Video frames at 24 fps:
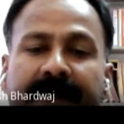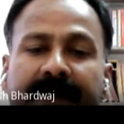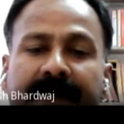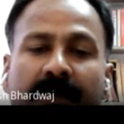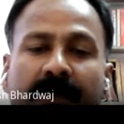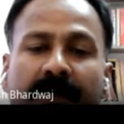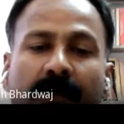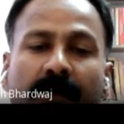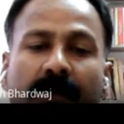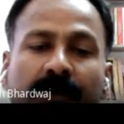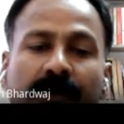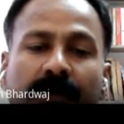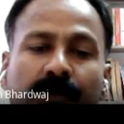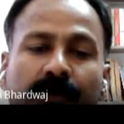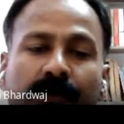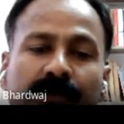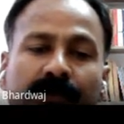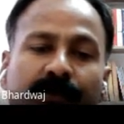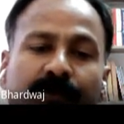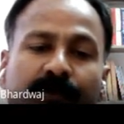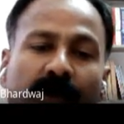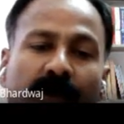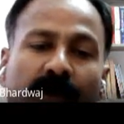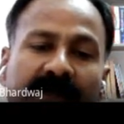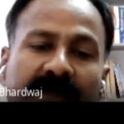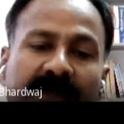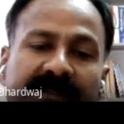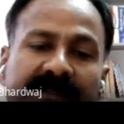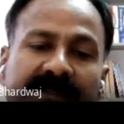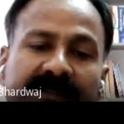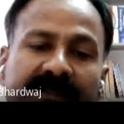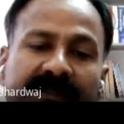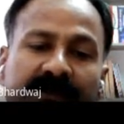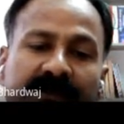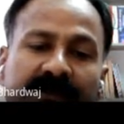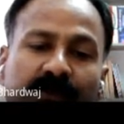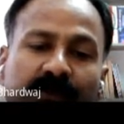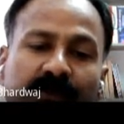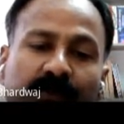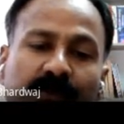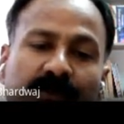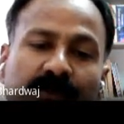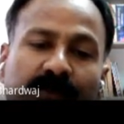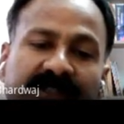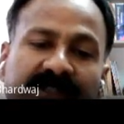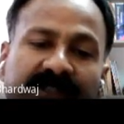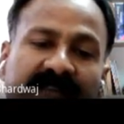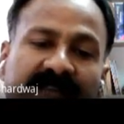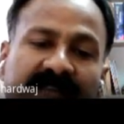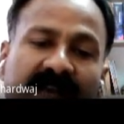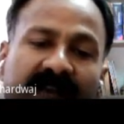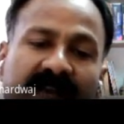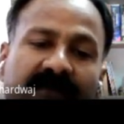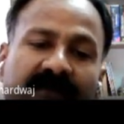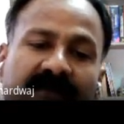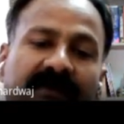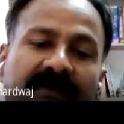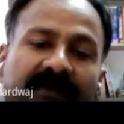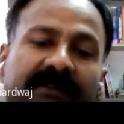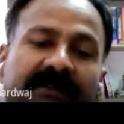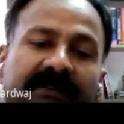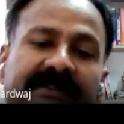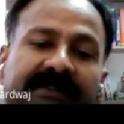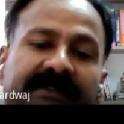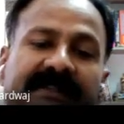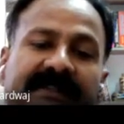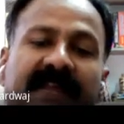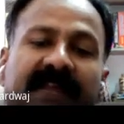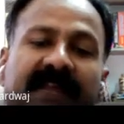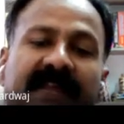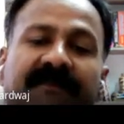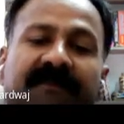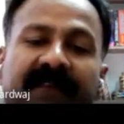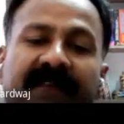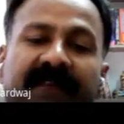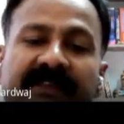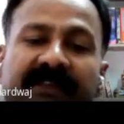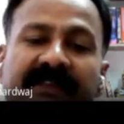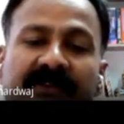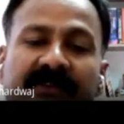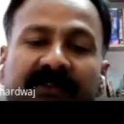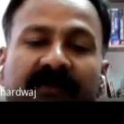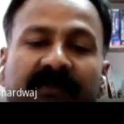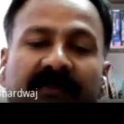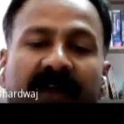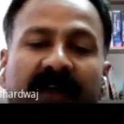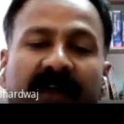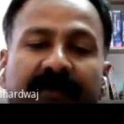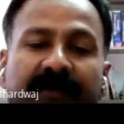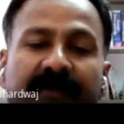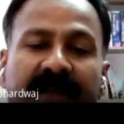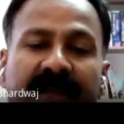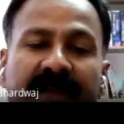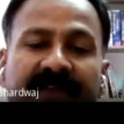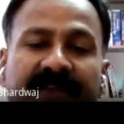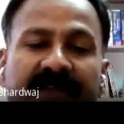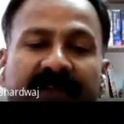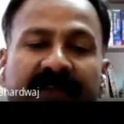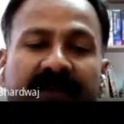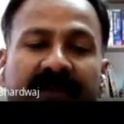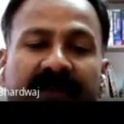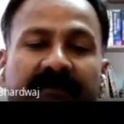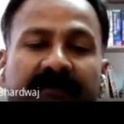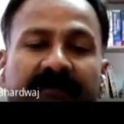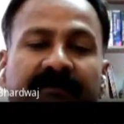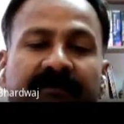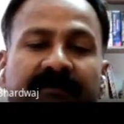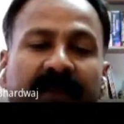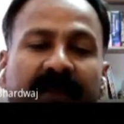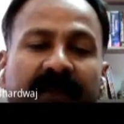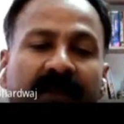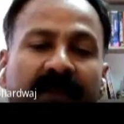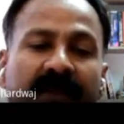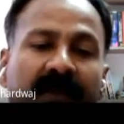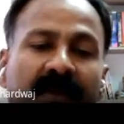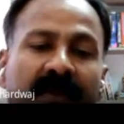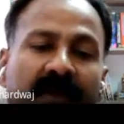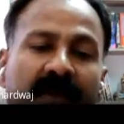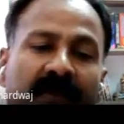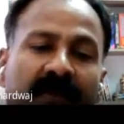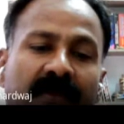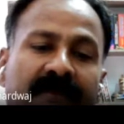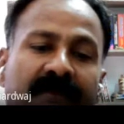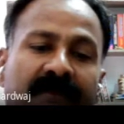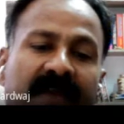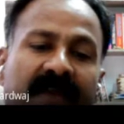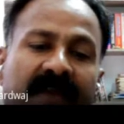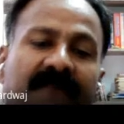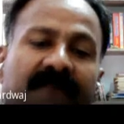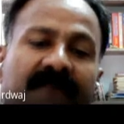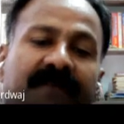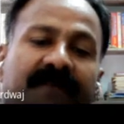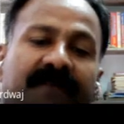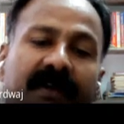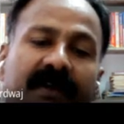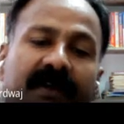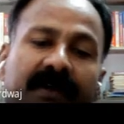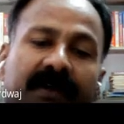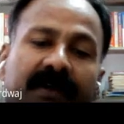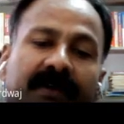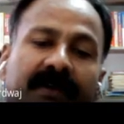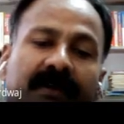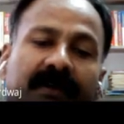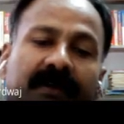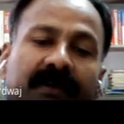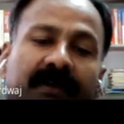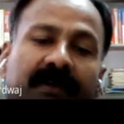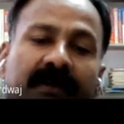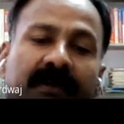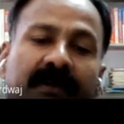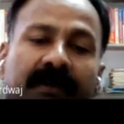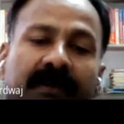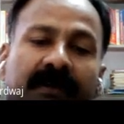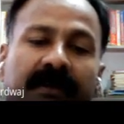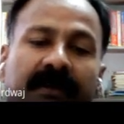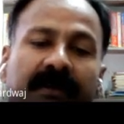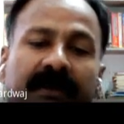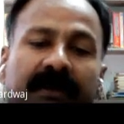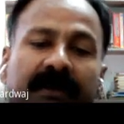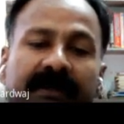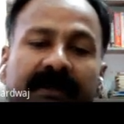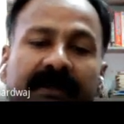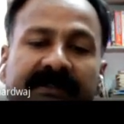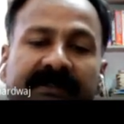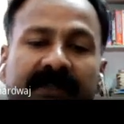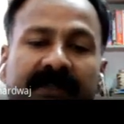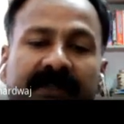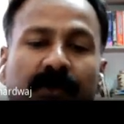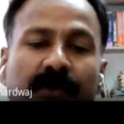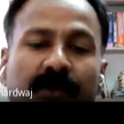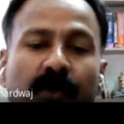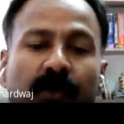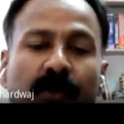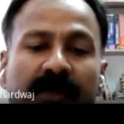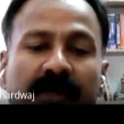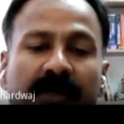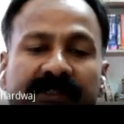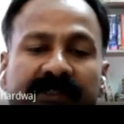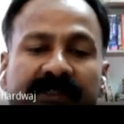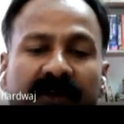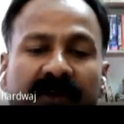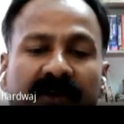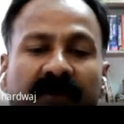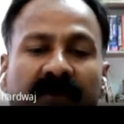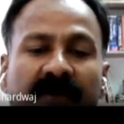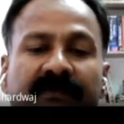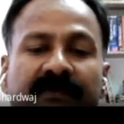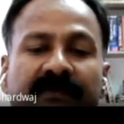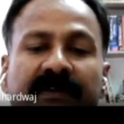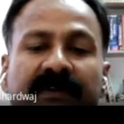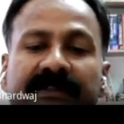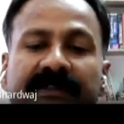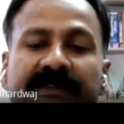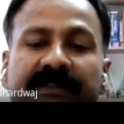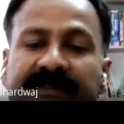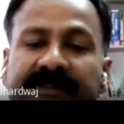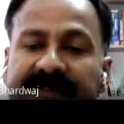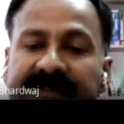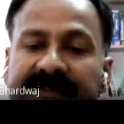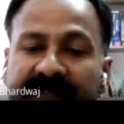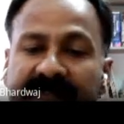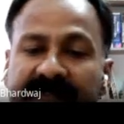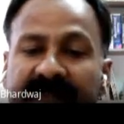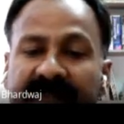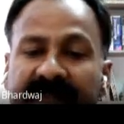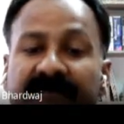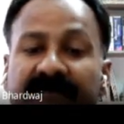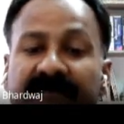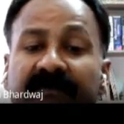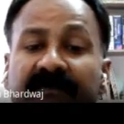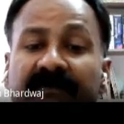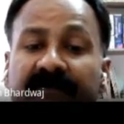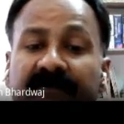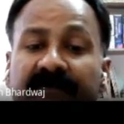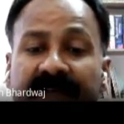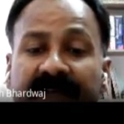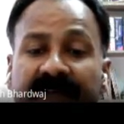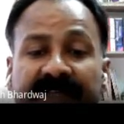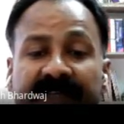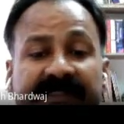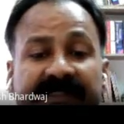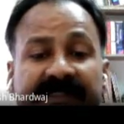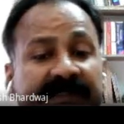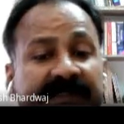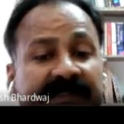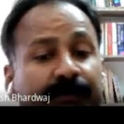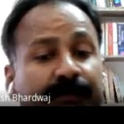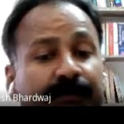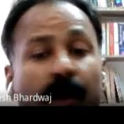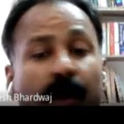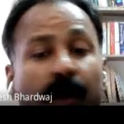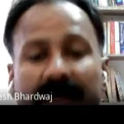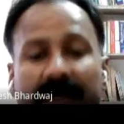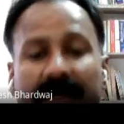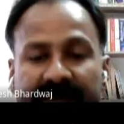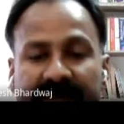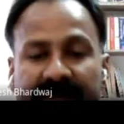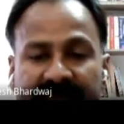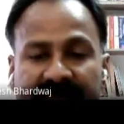all those points which have same phase of vibration. Wavefront is the locus of same phase points.